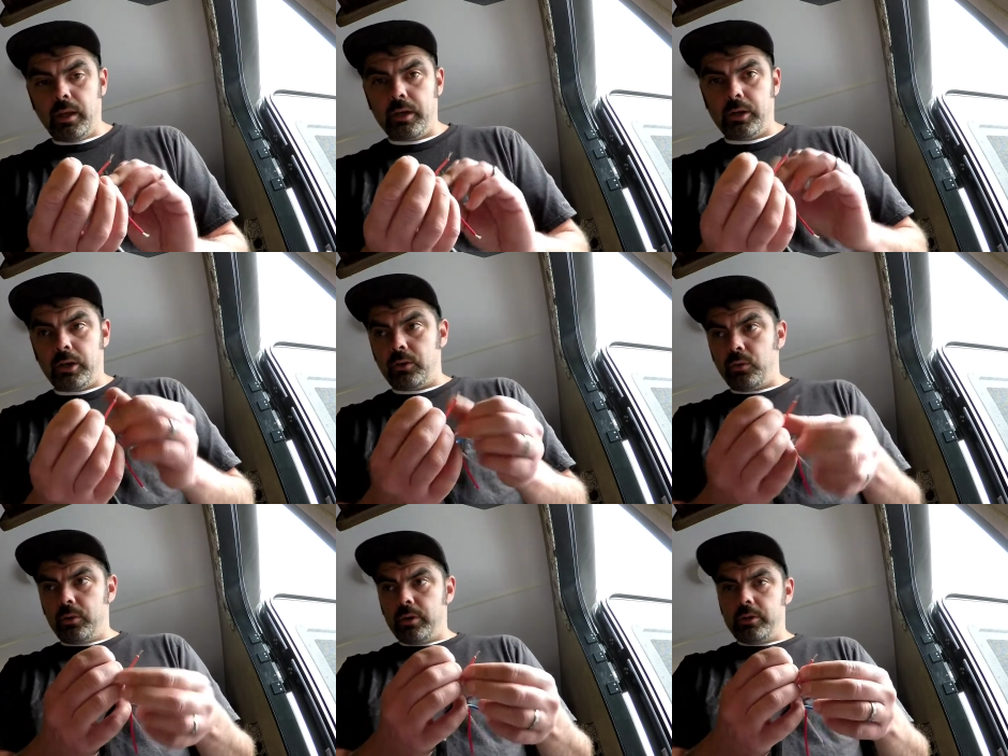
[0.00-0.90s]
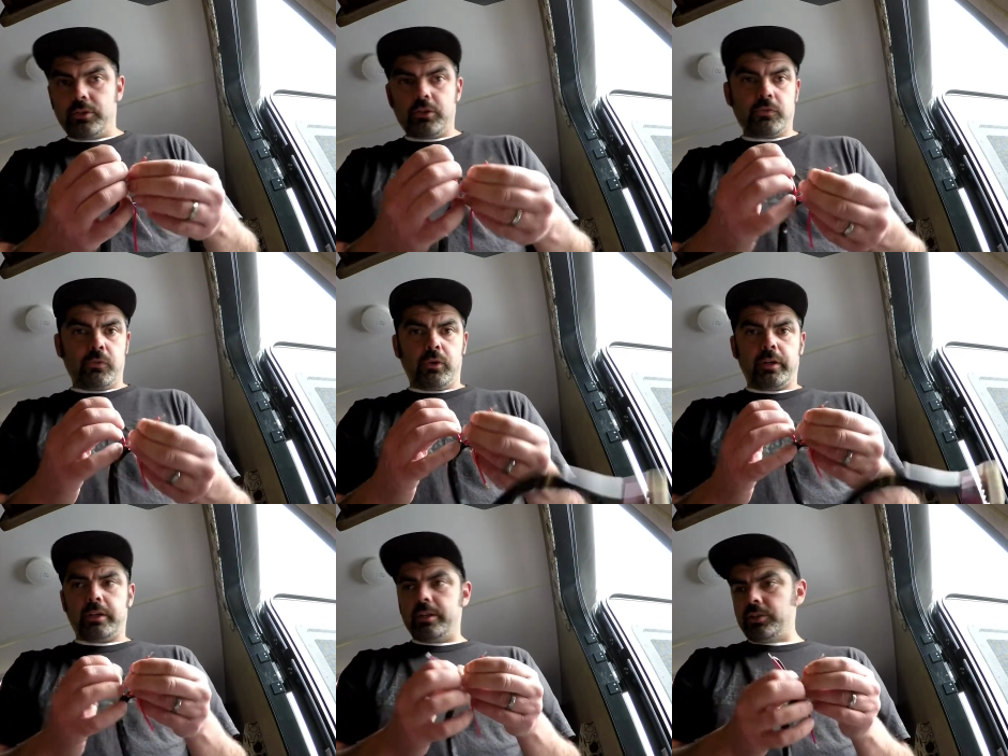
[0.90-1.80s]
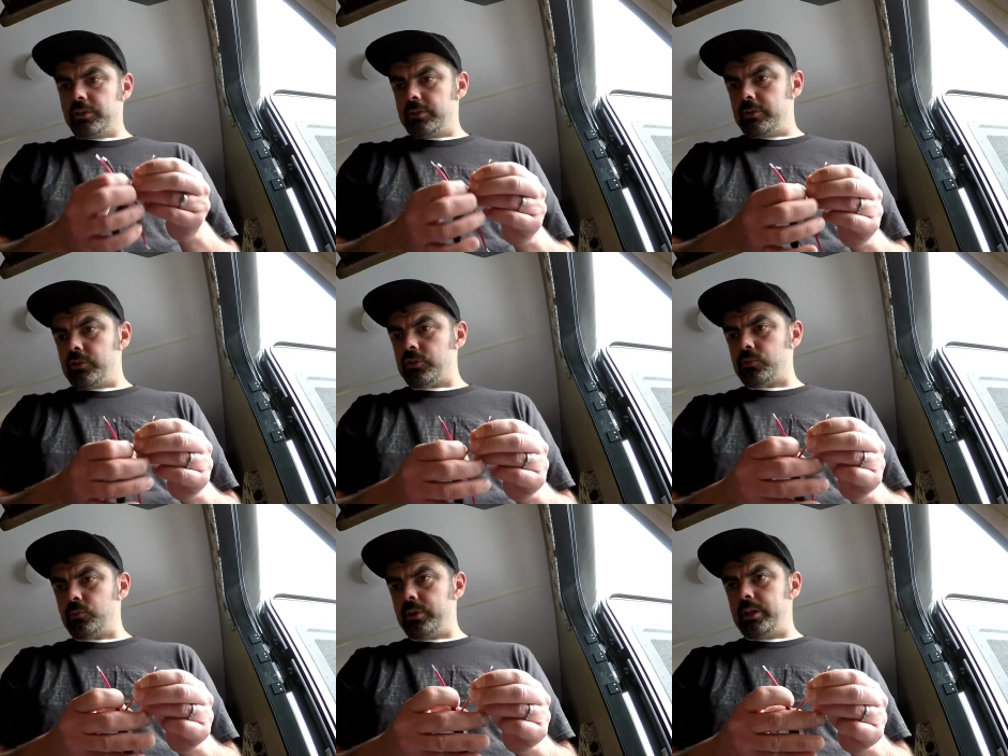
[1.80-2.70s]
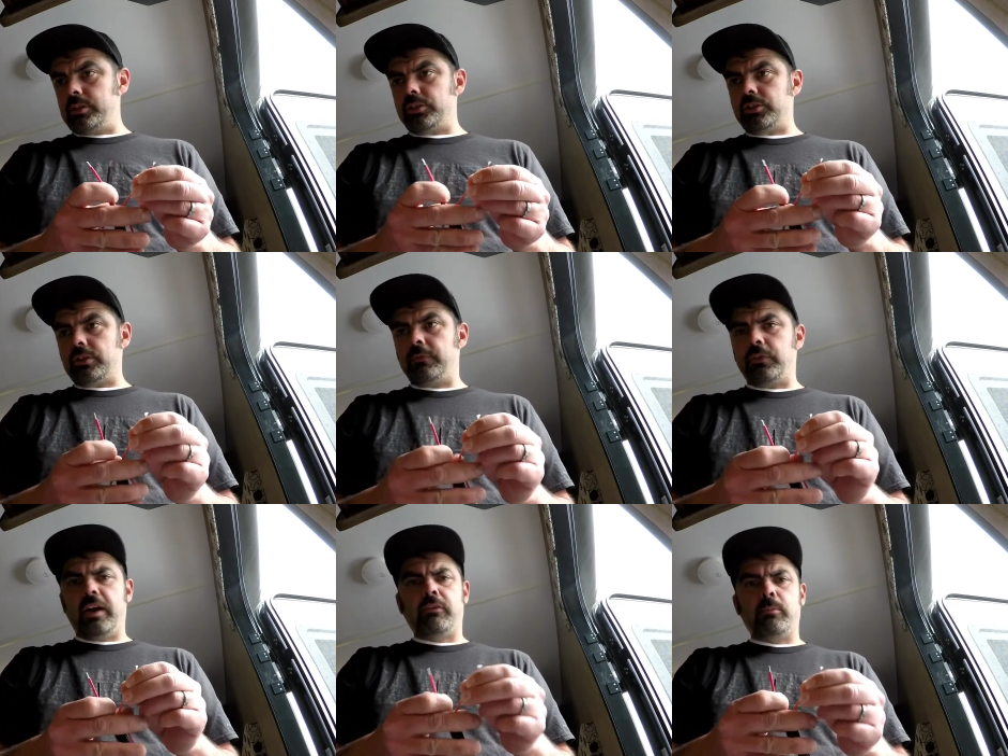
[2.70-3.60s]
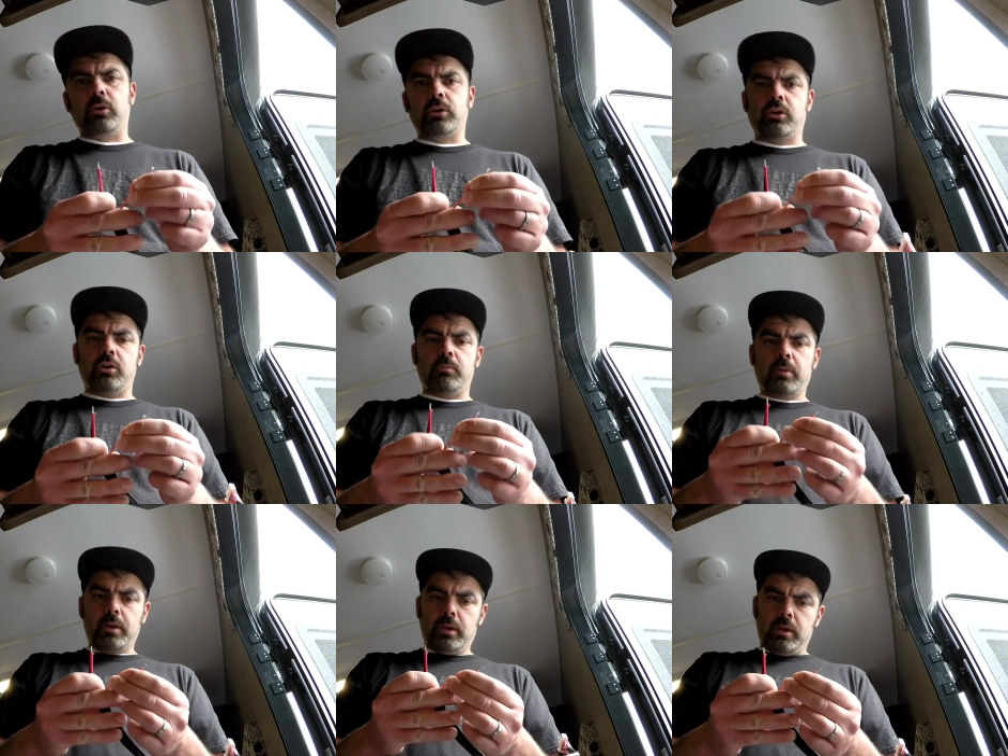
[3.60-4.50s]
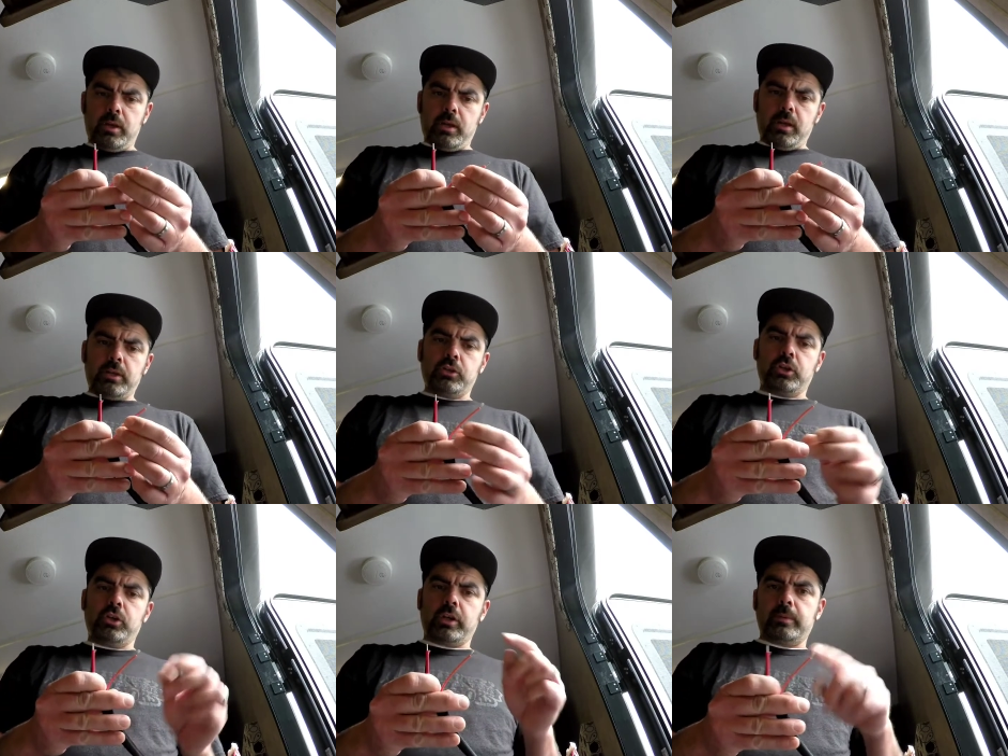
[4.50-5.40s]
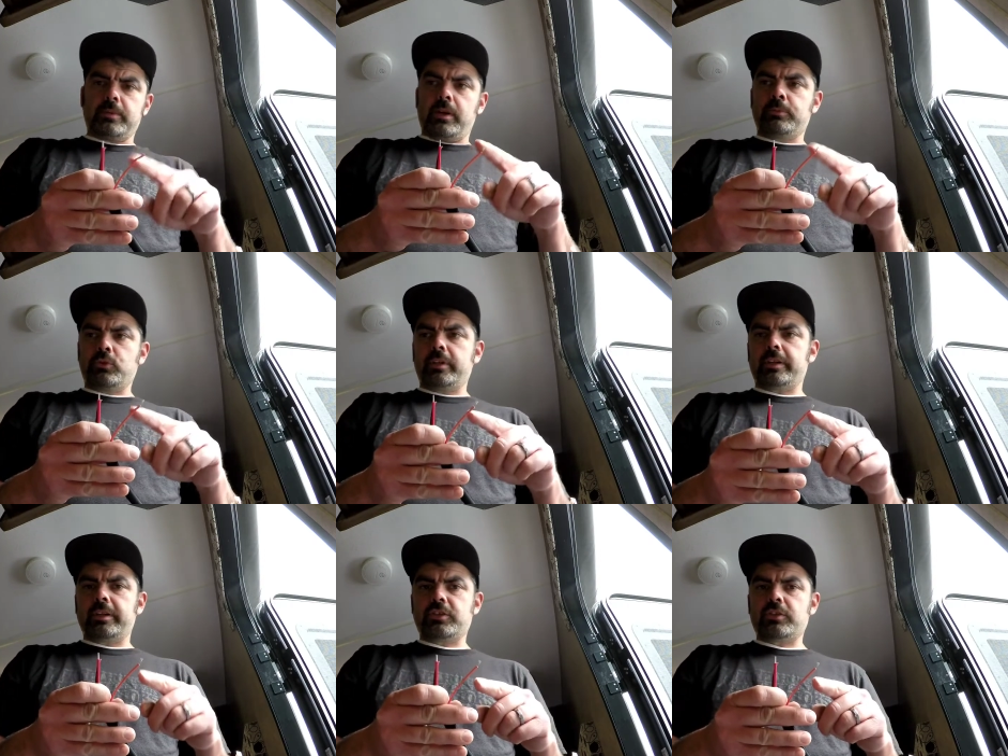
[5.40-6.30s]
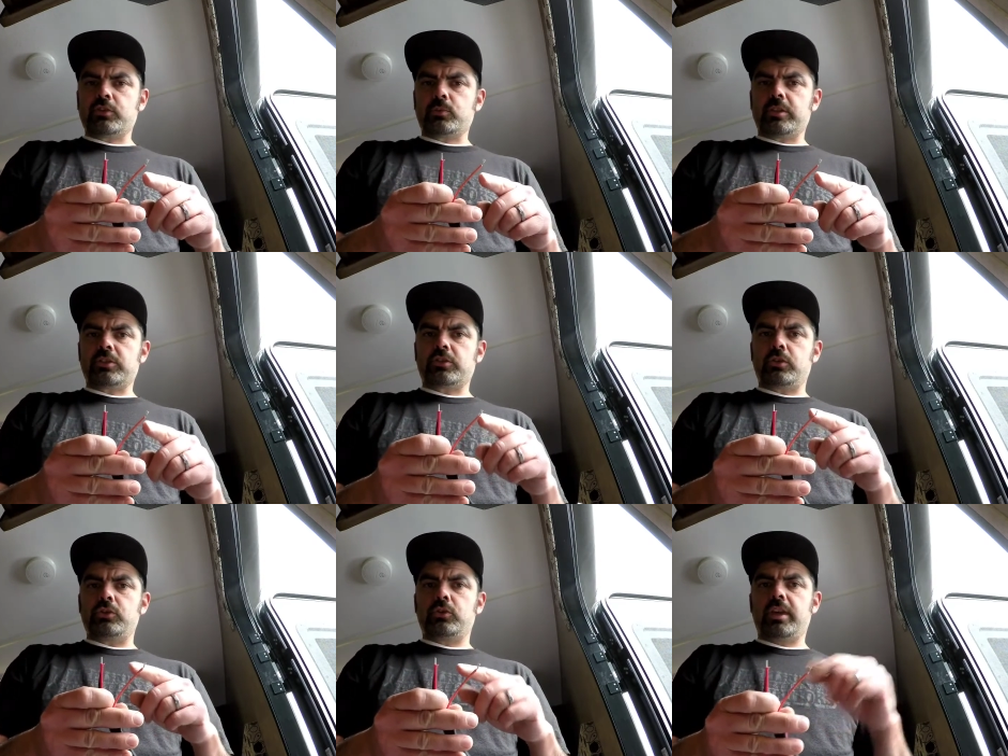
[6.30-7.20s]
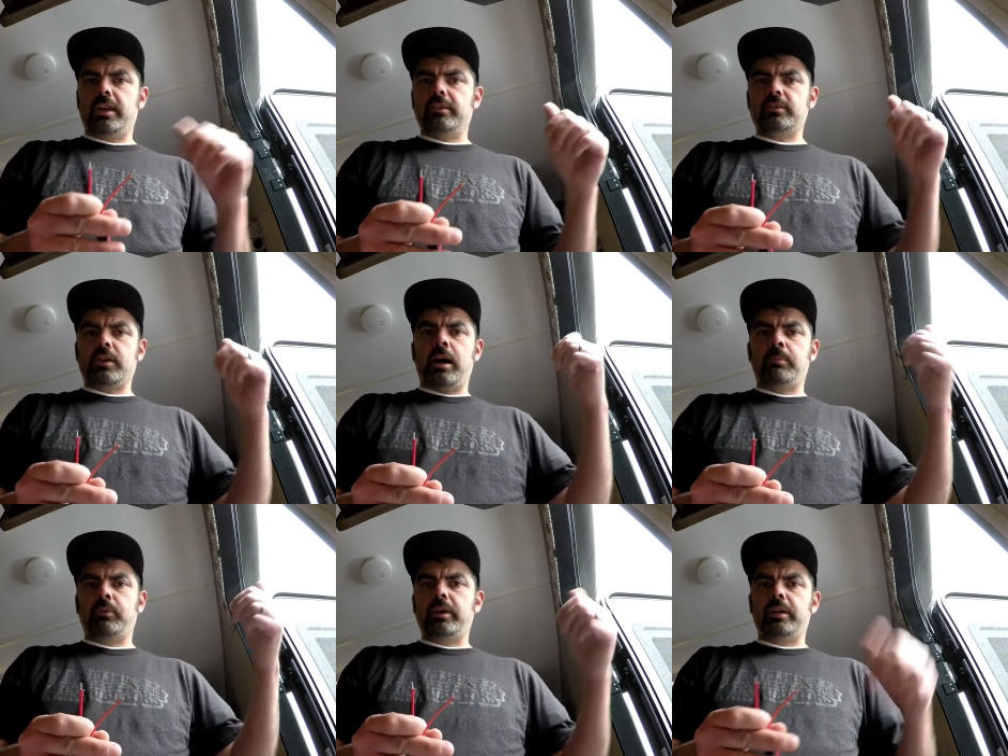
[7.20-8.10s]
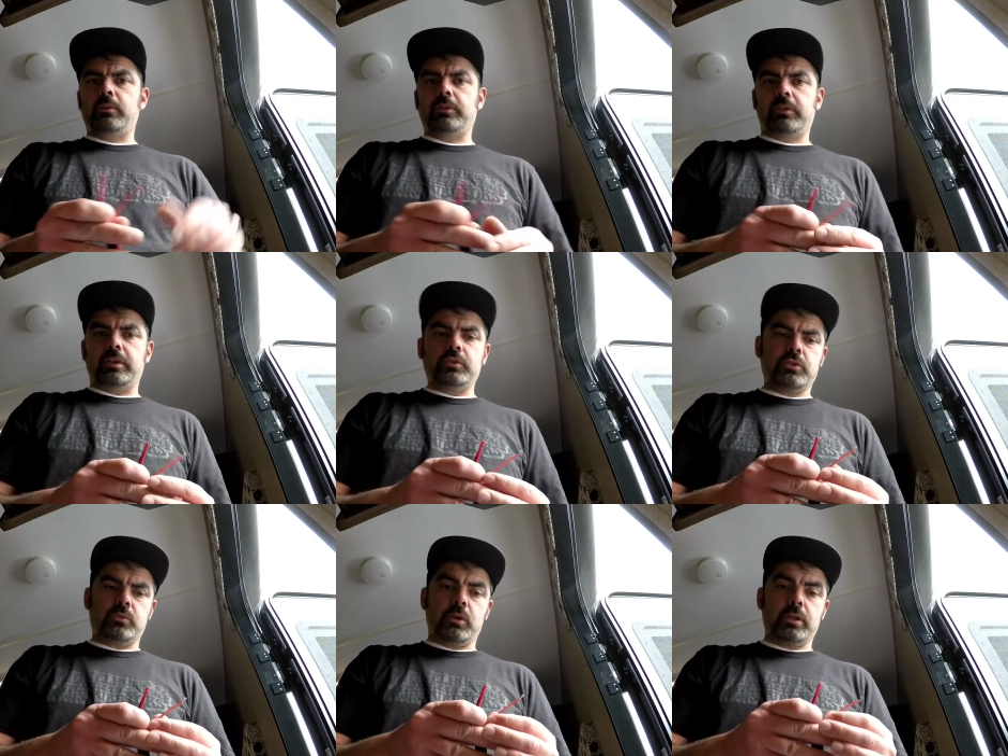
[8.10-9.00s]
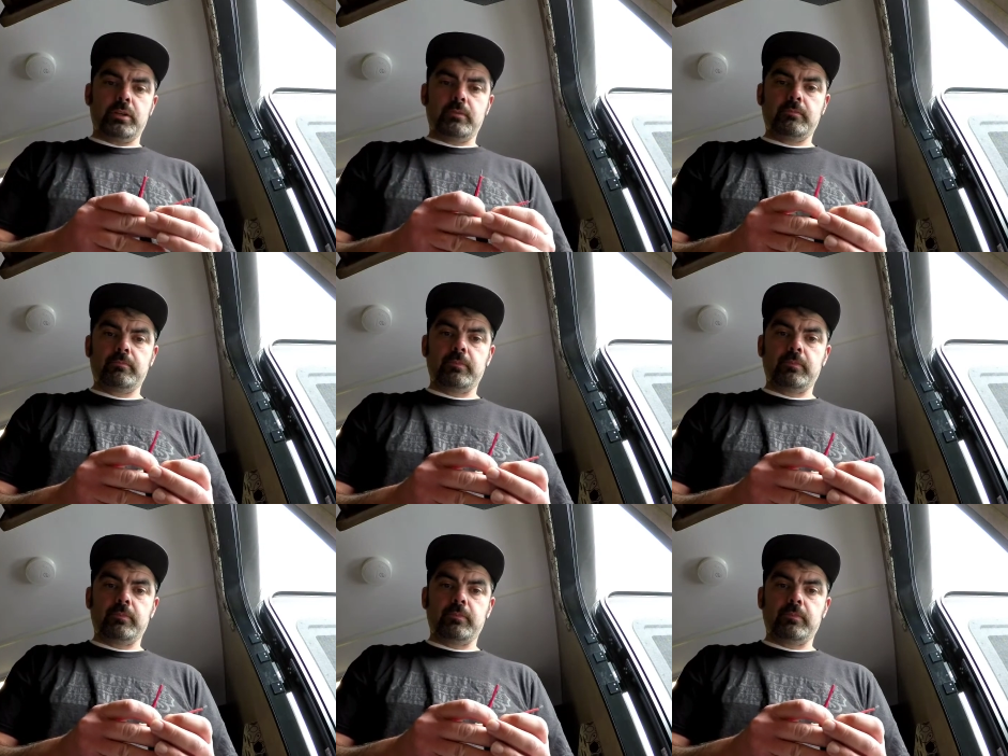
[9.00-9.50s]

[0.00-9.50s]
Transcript: And our orange is for an ignition switch. If you have a motorhome, you could hook it up to an ignition switch so you can't operate it with the engine running.